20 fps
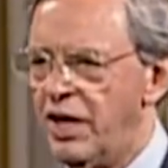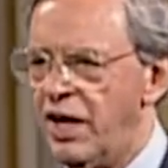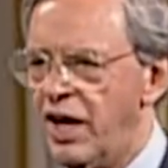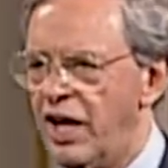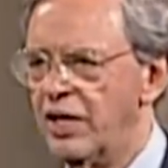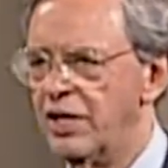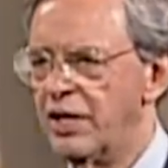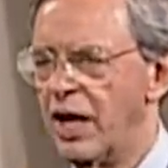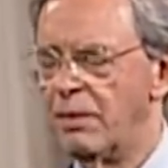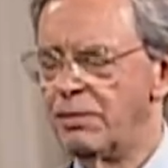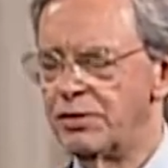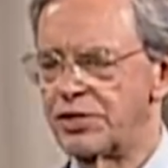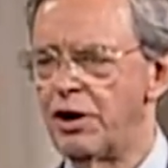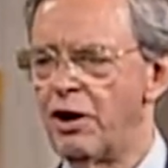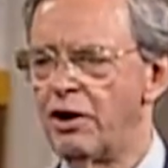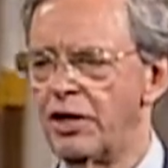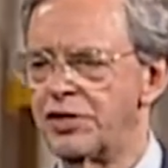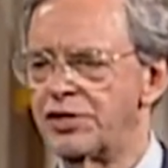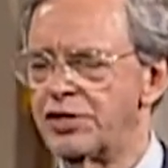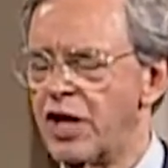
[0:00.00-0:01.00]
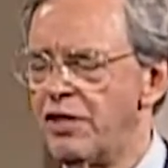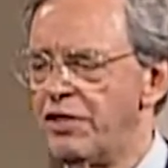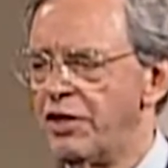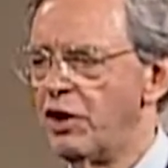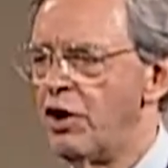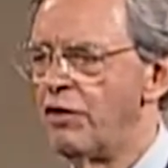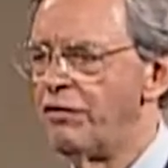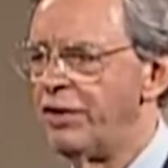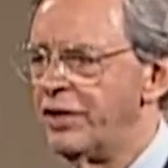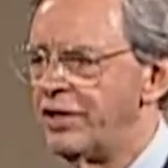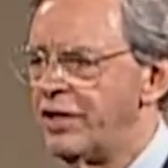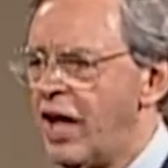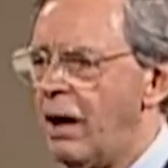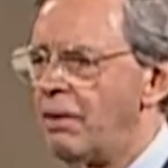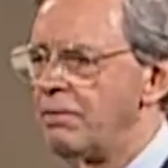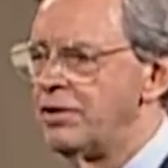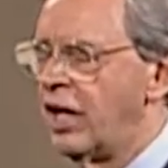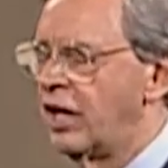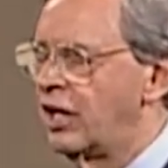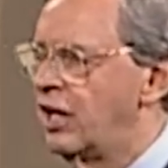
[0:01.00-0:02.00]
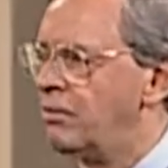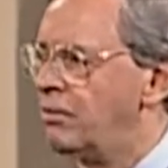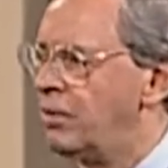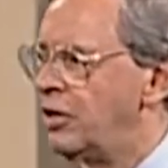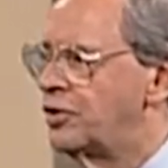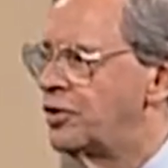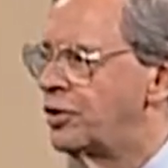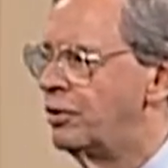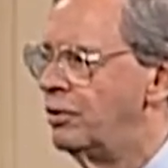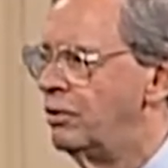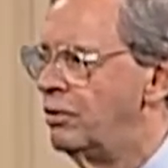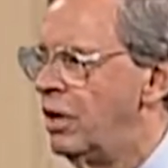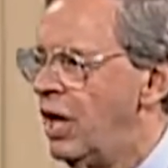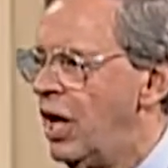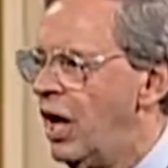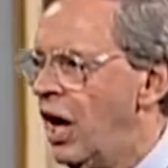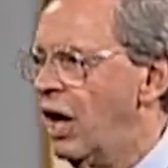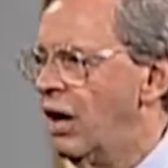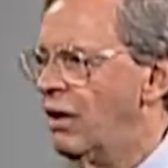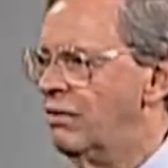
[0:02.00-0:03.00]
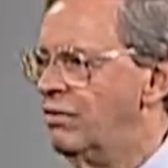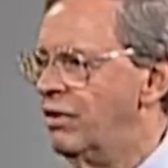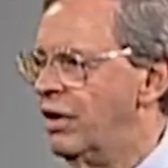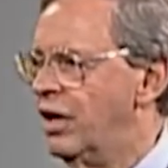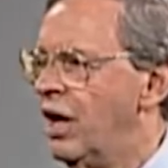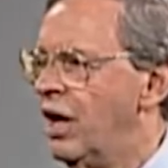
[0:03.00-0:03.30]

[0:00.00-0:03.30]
And I'm sorry to say that oftentimes that can be true of,